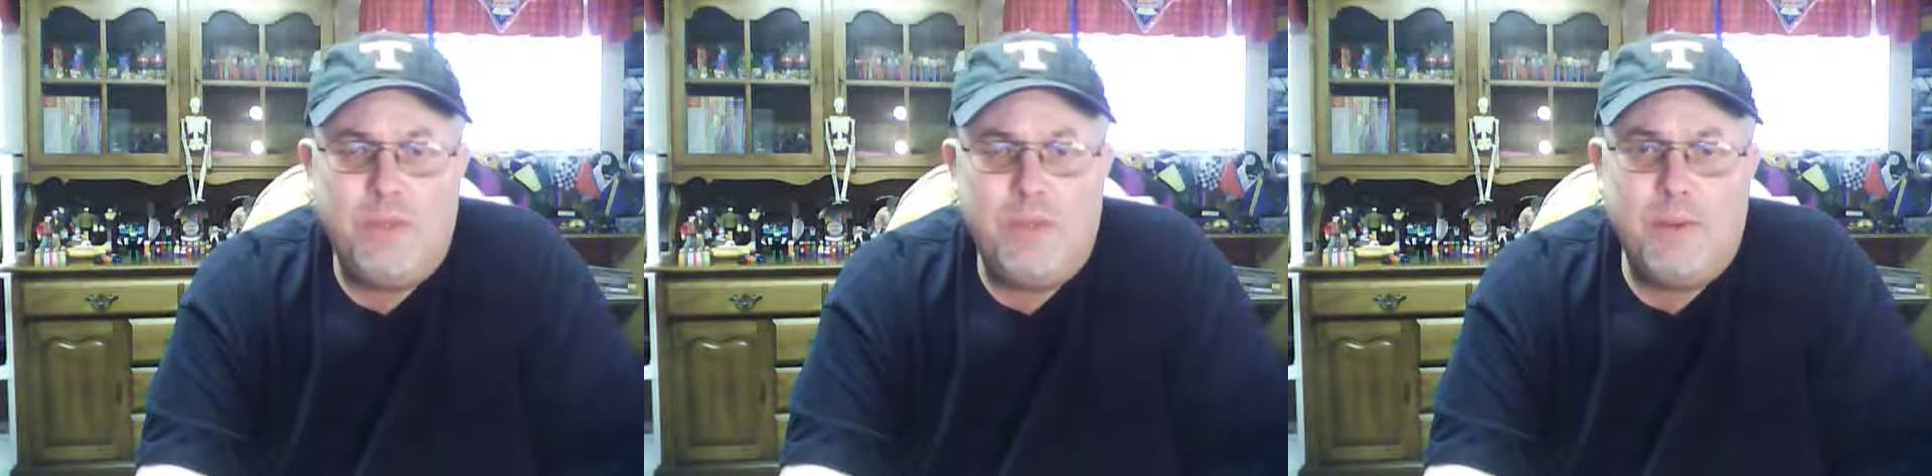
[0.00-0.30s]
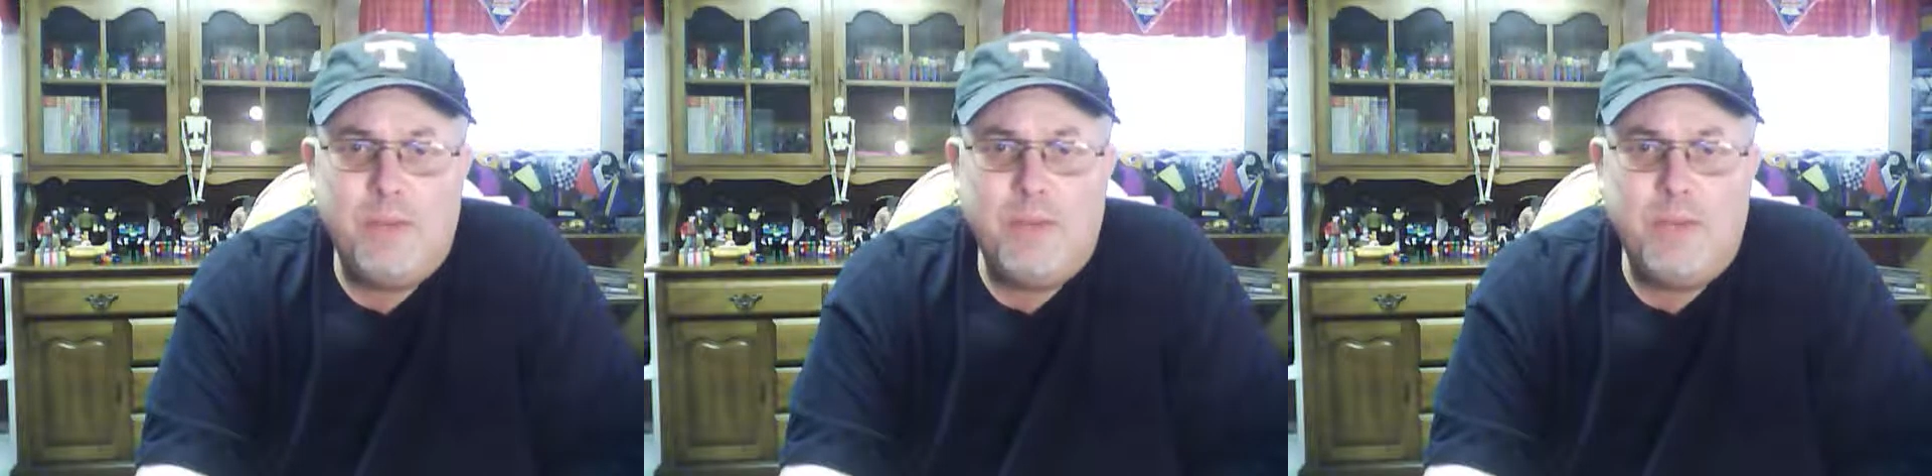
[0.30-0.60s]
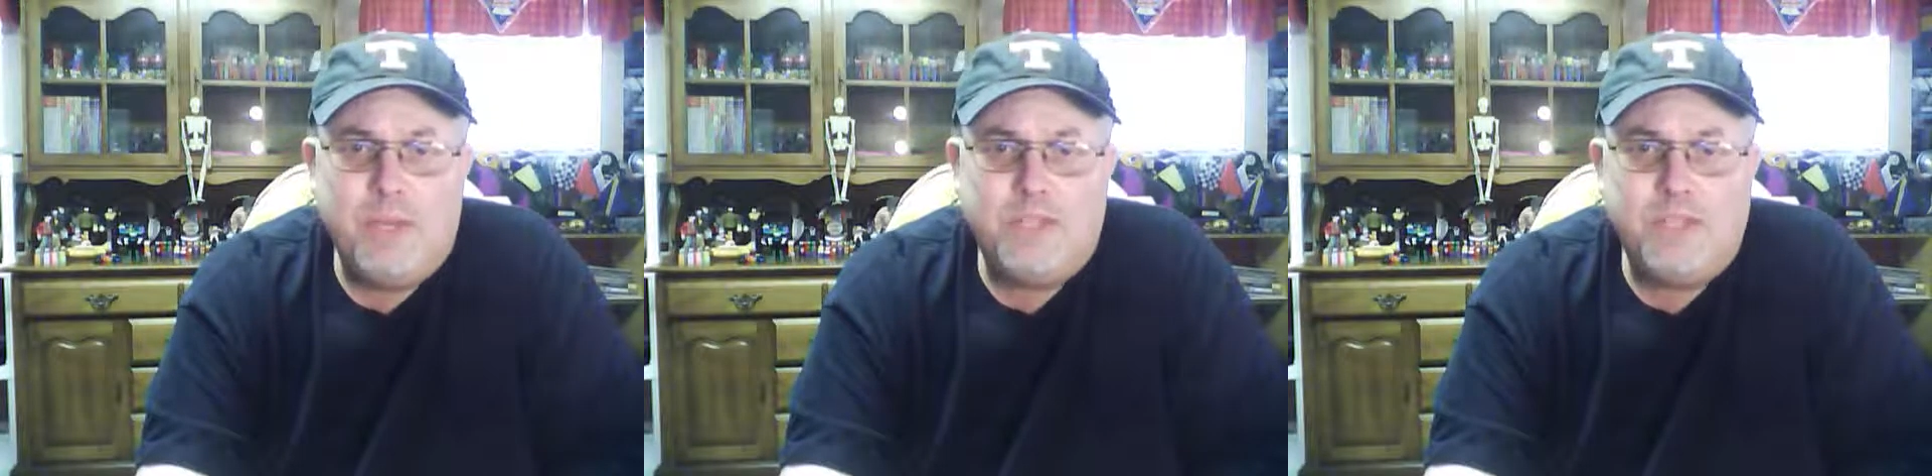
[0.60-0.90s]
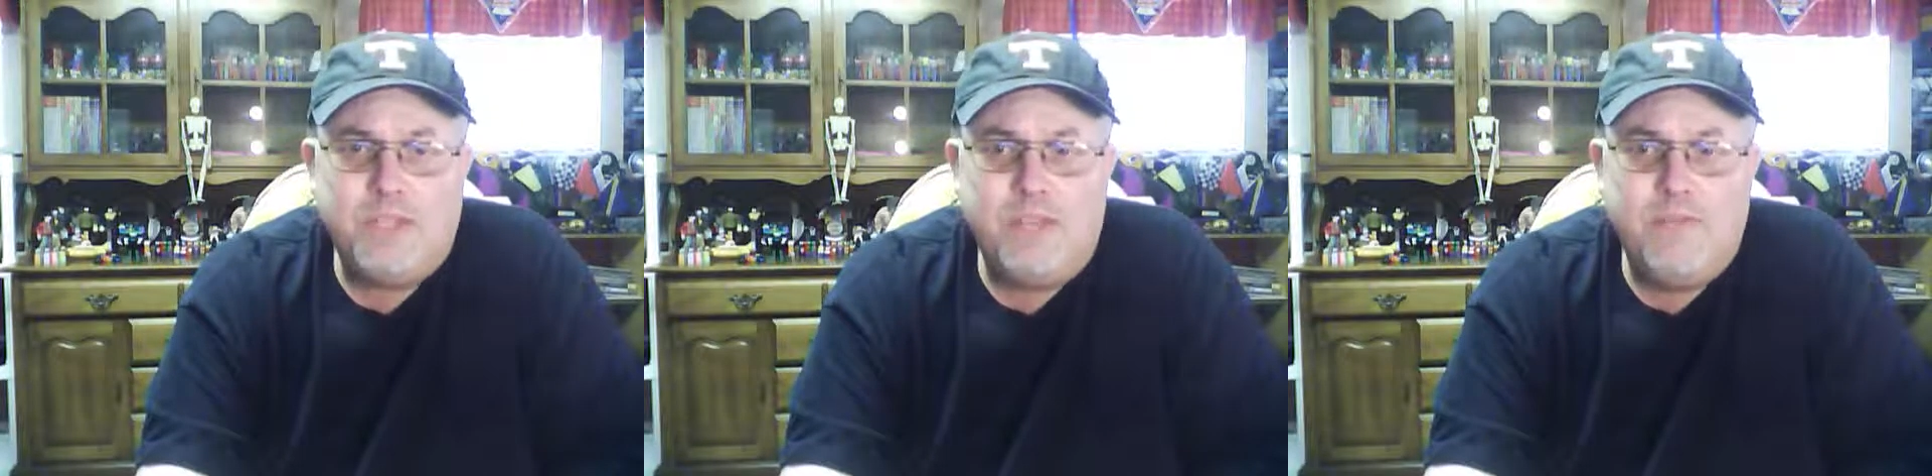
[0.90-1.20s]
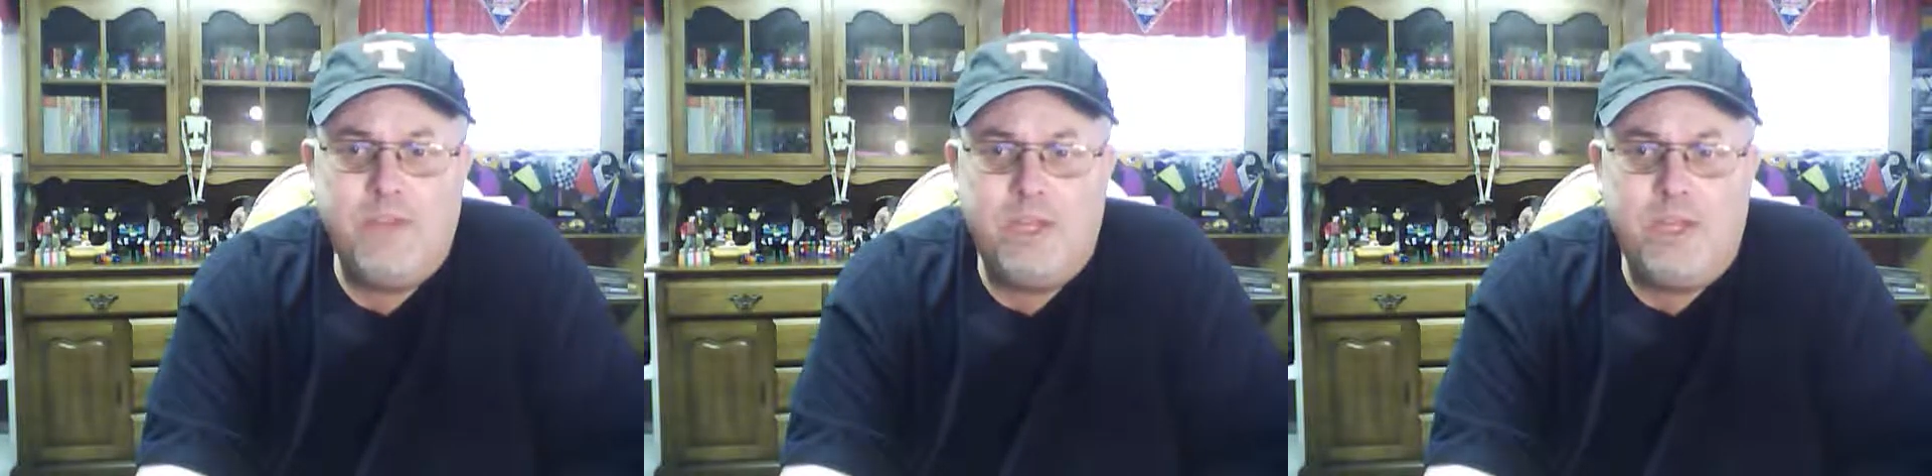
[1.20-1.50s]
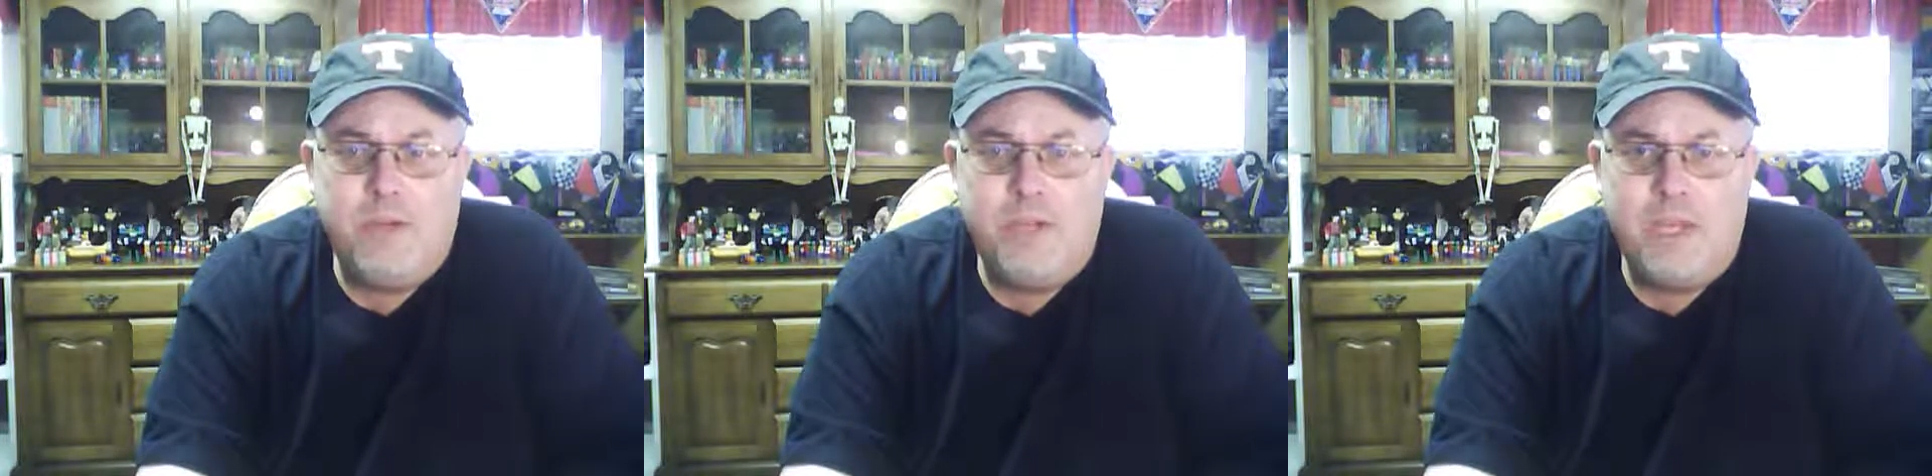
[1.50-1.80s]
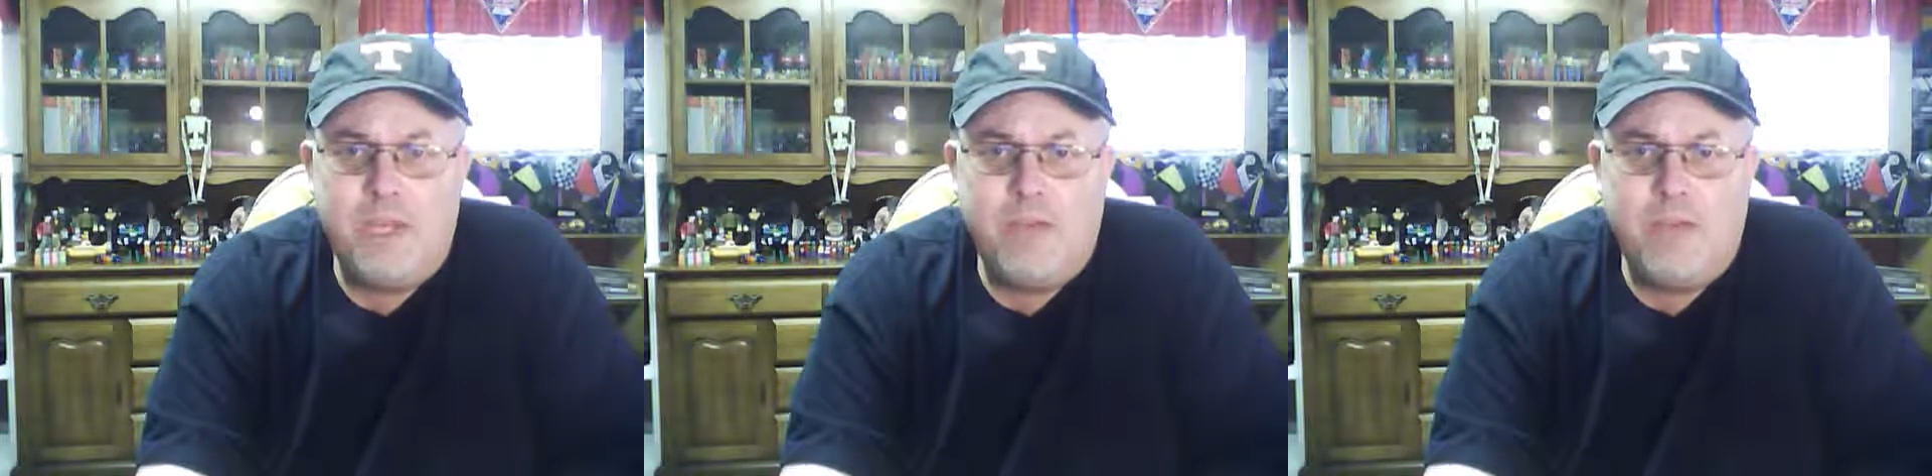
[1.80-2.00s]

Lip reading: and I'm going to make a second video today.